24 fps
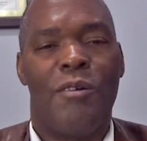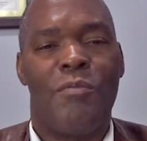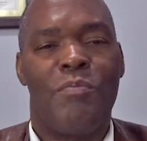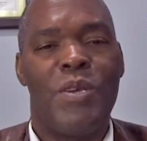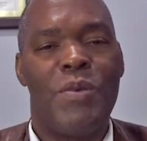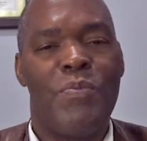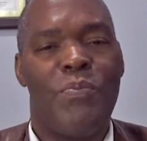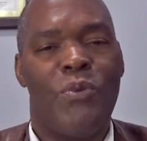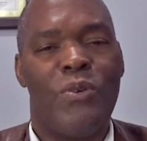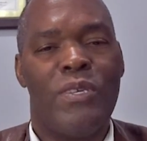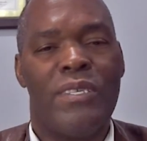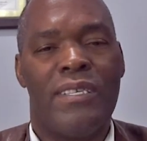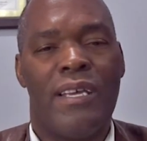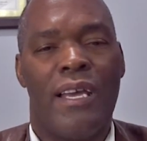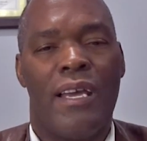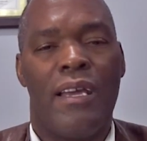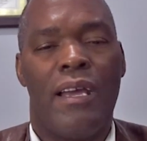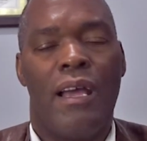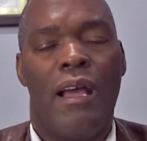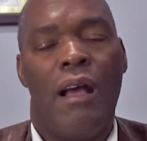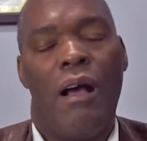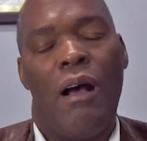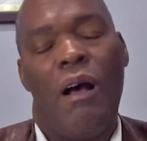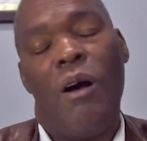People
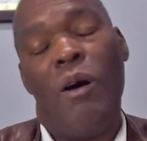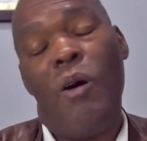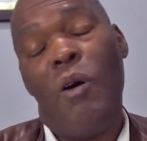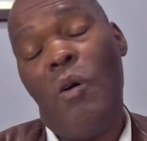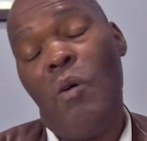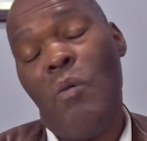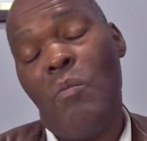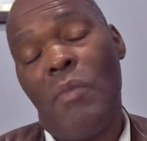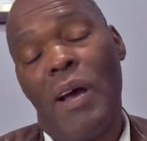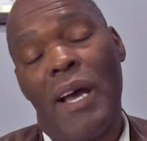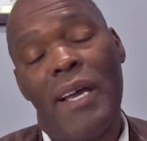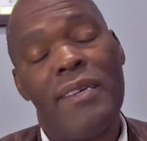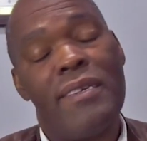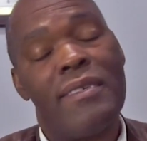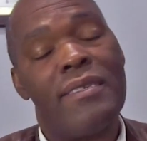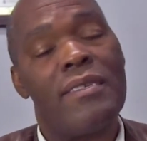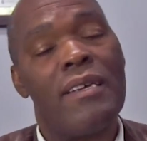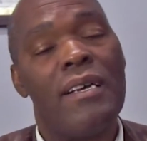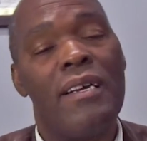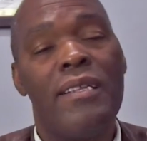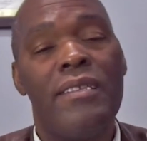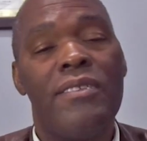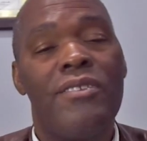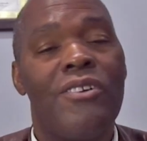say, oh, my
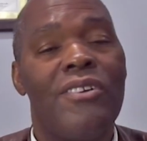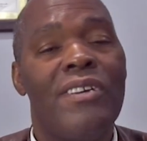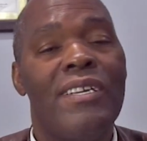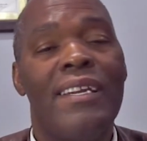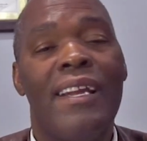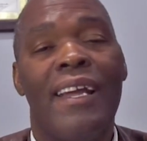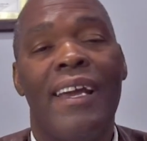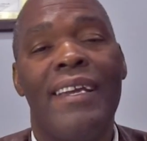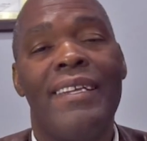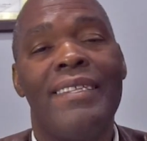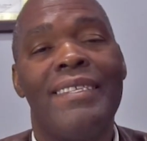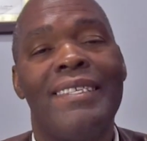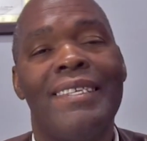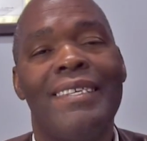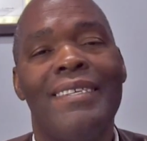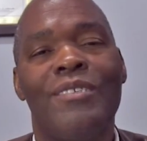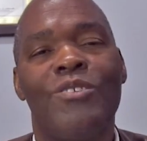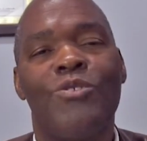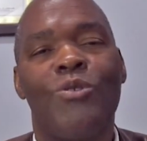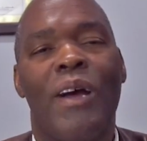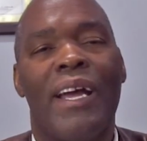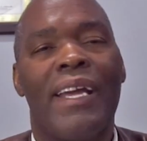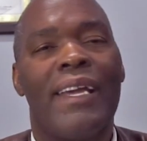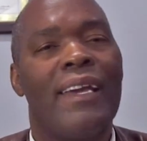son turned 19,
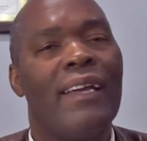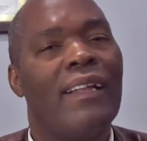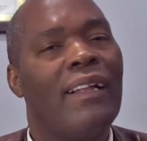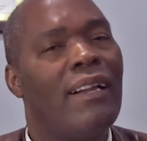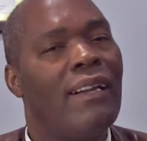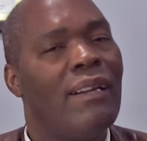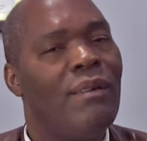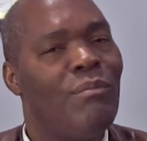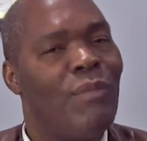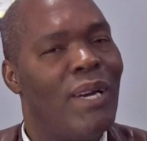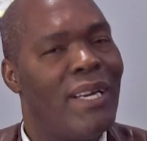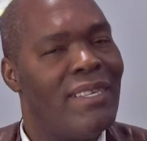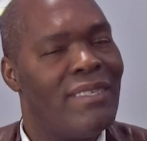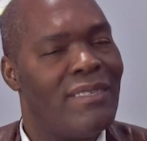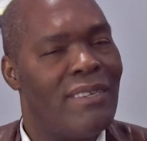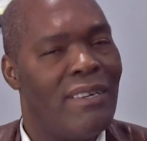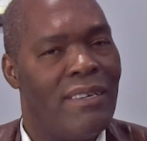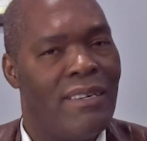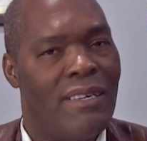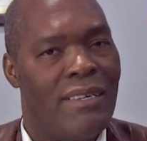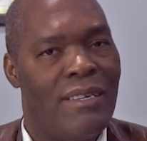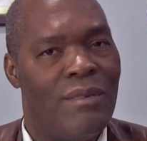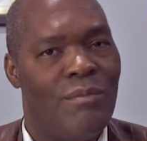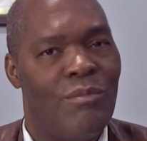so I can't claim my
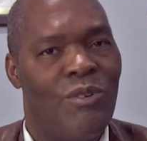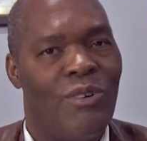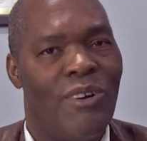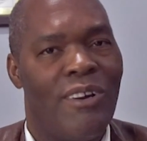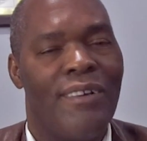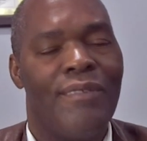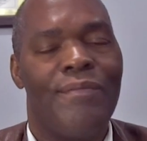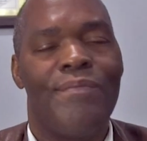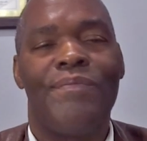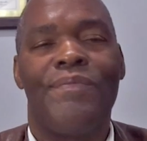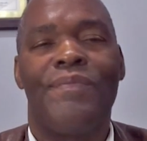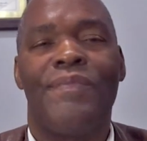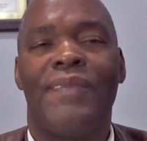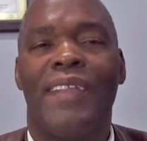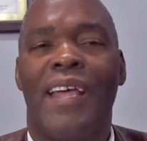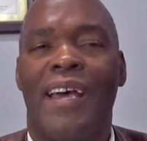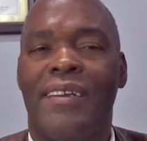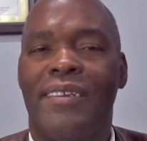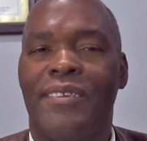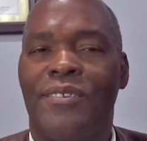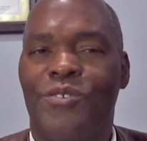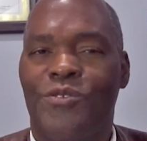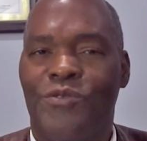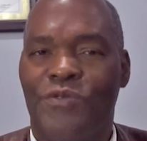son anymore. That
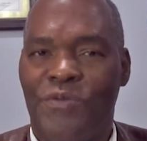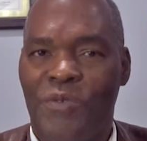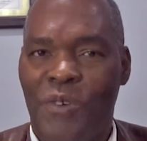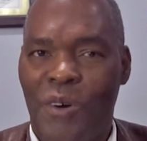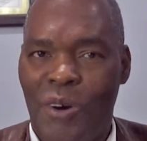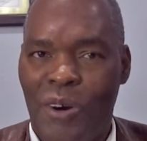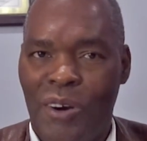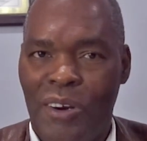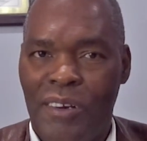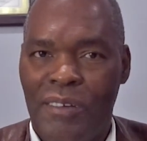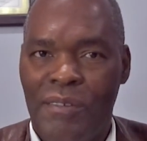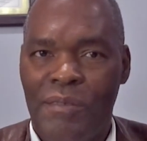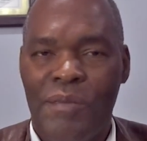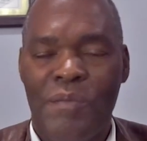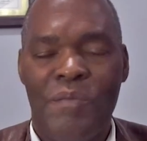is wrong.